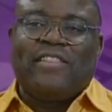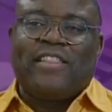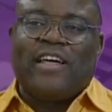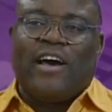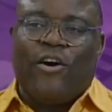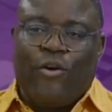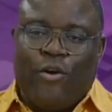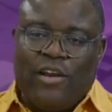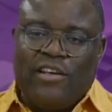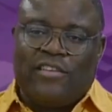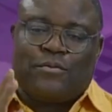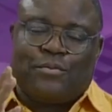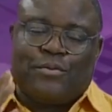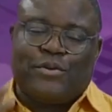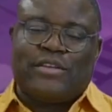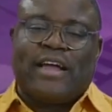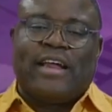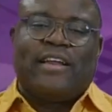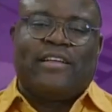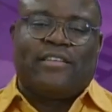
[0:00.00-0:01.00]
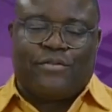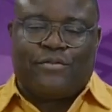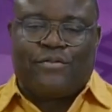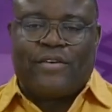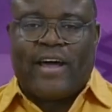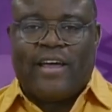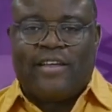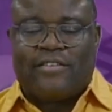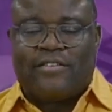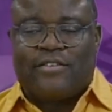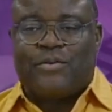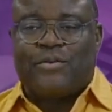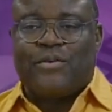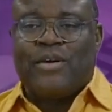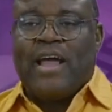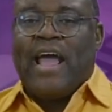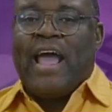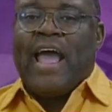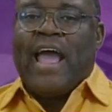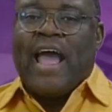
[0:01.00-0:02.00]
the Holy Spirit identifies you
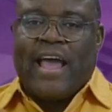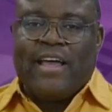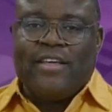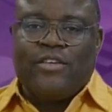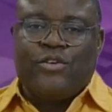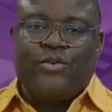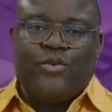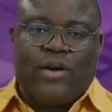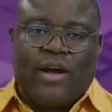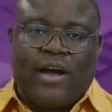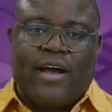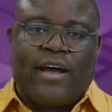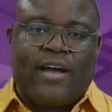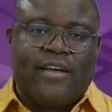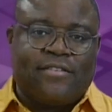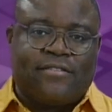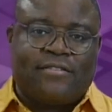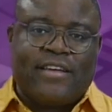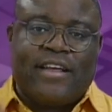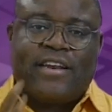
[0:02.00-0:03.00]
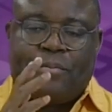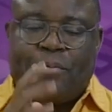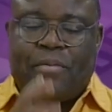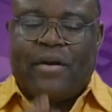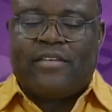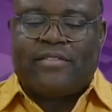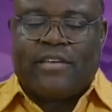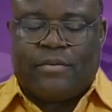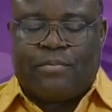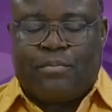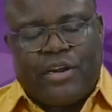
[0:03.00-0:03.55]
and you are celebrated.